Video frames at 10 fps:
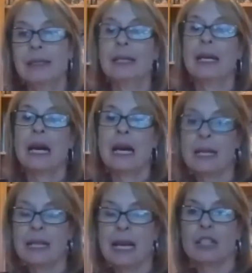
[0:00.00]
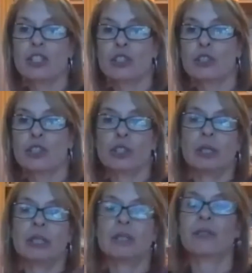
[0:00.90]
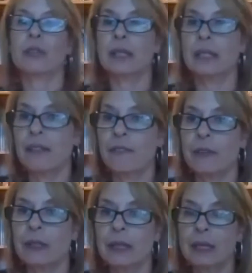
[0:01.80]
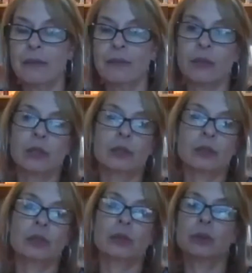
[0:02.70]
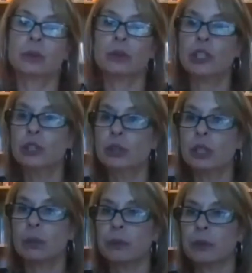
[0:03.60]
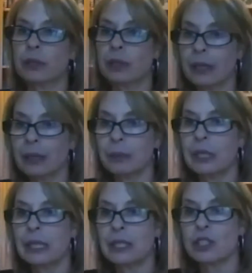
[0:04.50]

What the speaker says: And that solution is very different than if you go to Europe or North America.